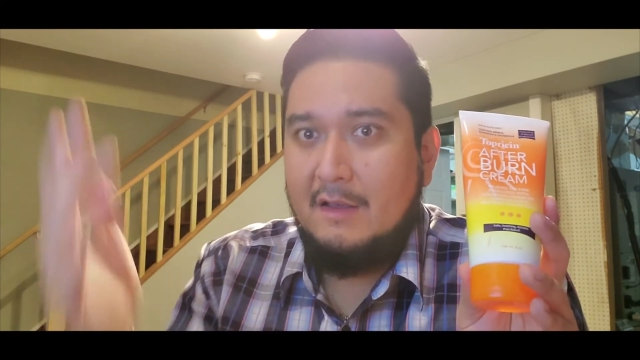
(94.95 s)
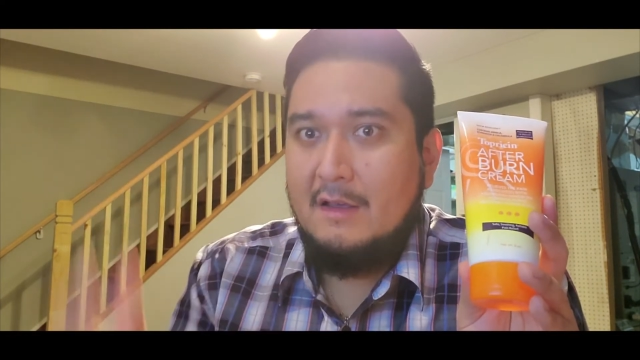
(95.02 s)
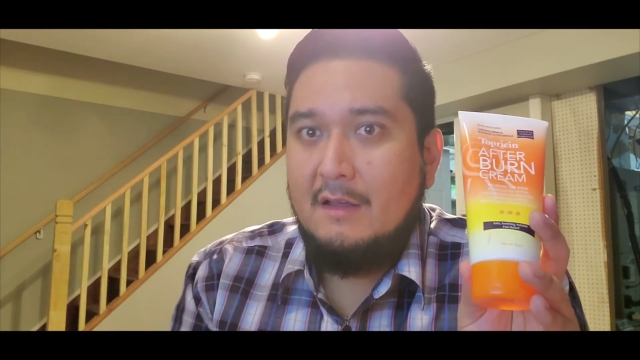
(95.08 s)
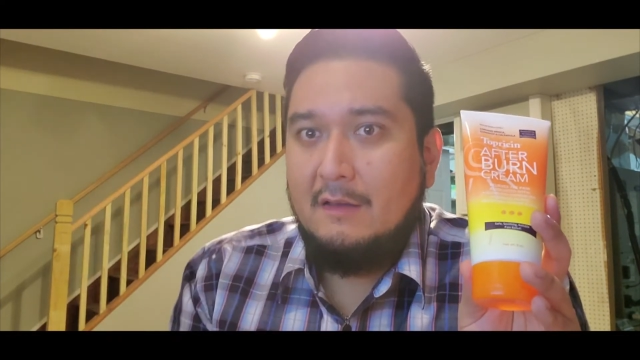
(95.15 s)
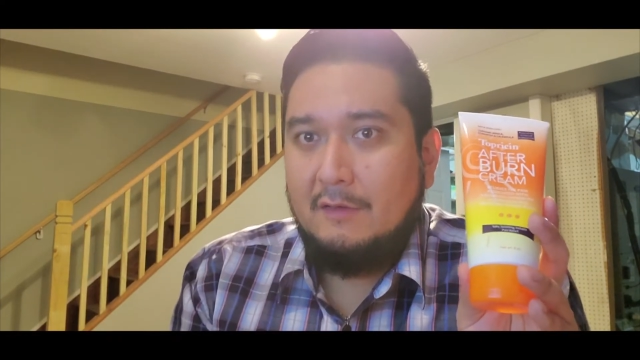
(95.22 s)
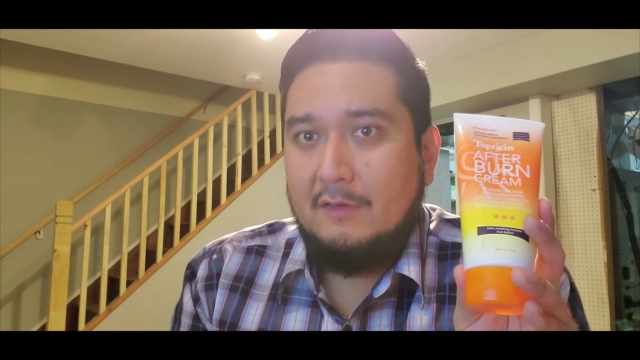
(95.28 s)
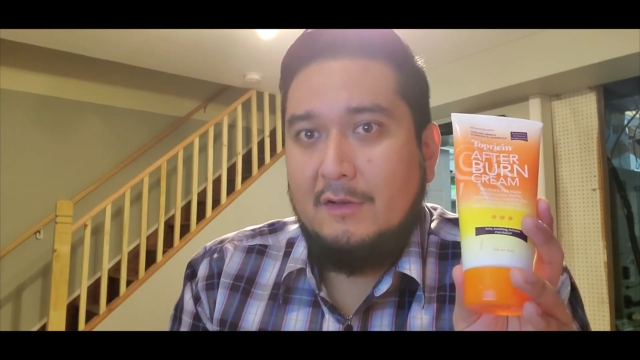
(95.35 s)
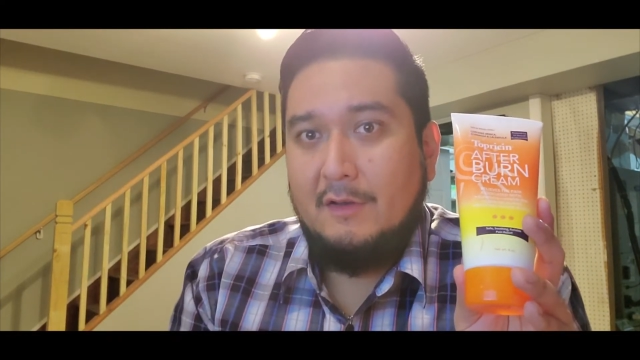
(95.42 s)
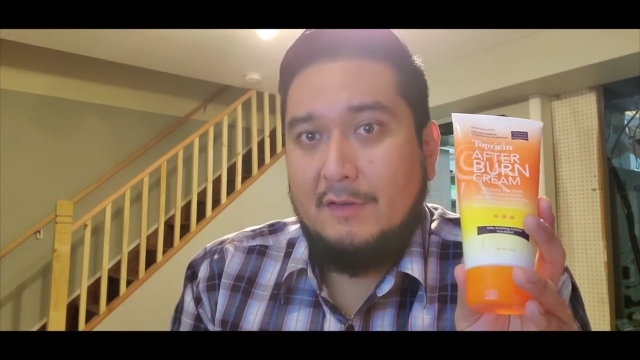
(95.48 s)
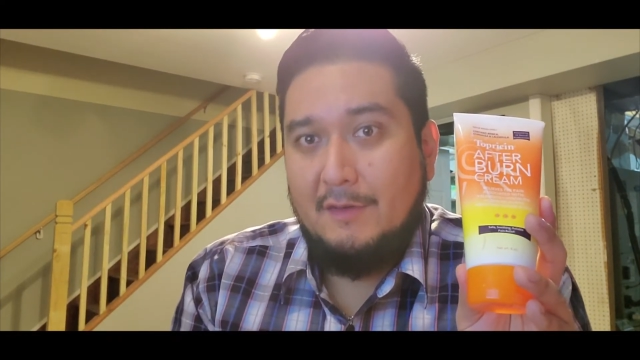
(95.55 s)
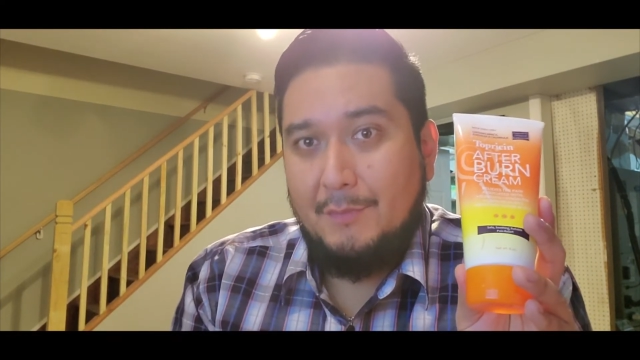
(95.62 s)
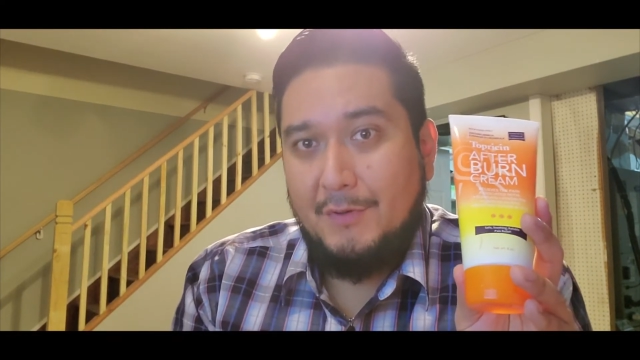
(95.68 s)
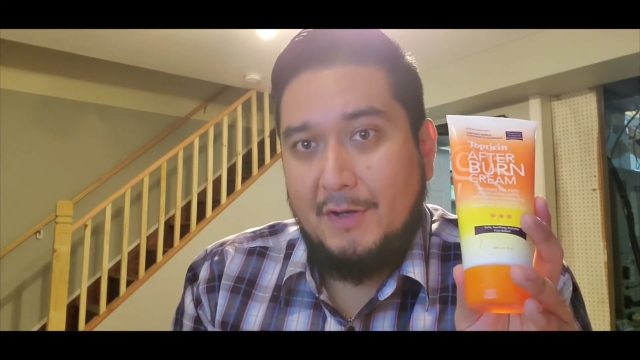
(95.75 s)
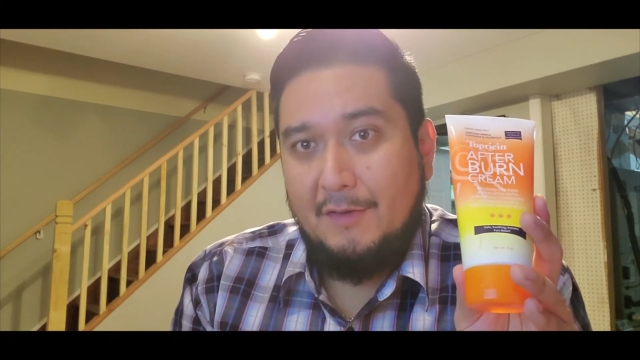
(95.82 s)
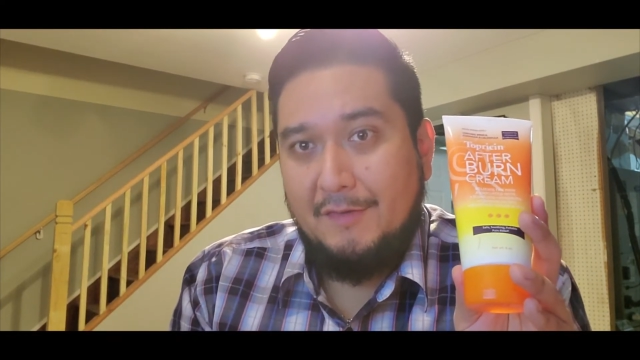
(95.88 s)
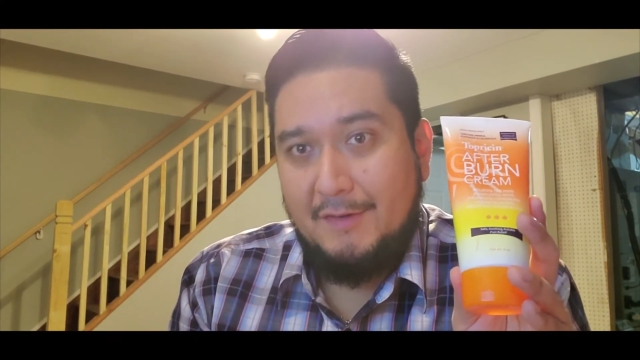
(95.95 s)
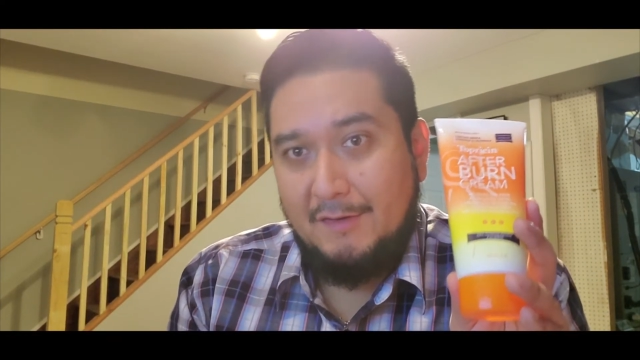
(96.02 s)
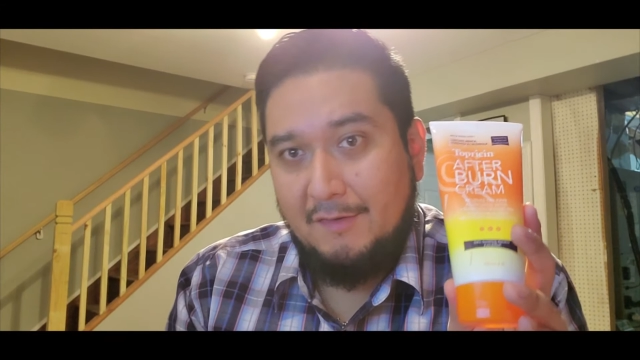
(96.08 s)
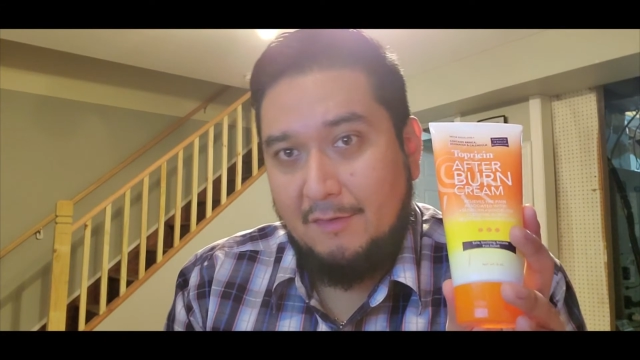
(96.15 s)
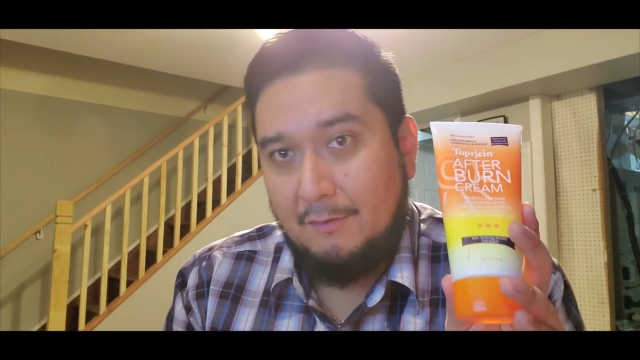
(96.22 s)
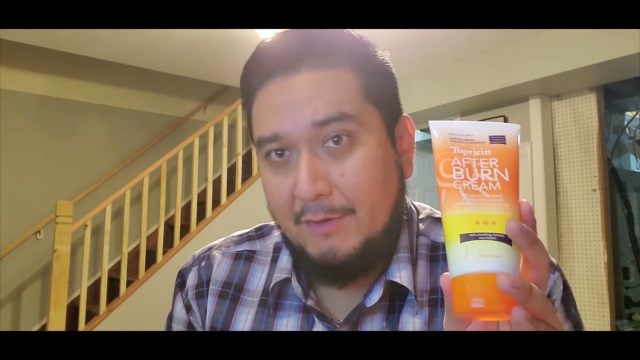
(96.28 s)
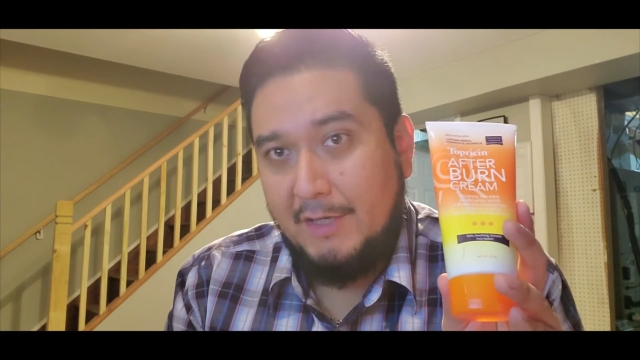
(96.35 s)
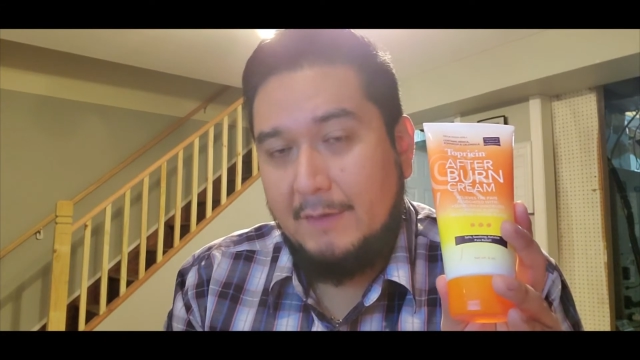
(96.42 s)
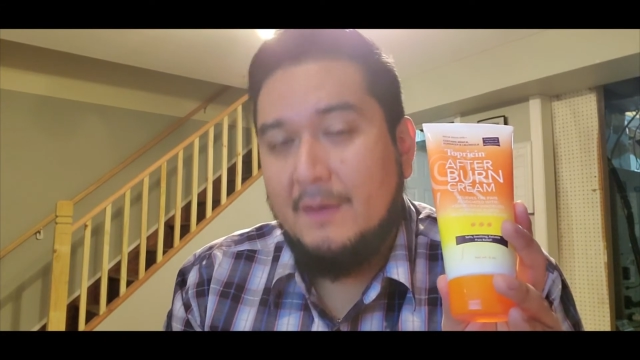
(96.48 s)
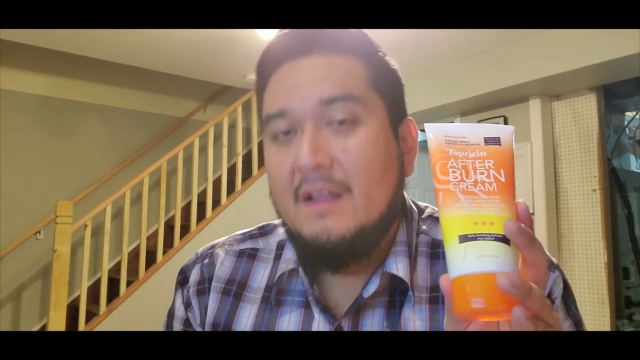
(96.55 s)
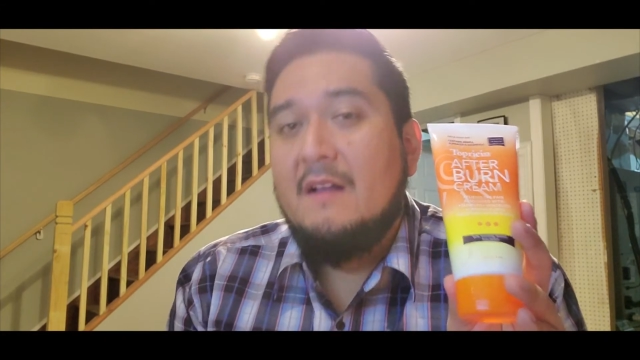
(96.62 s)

to know to put on sunscreen.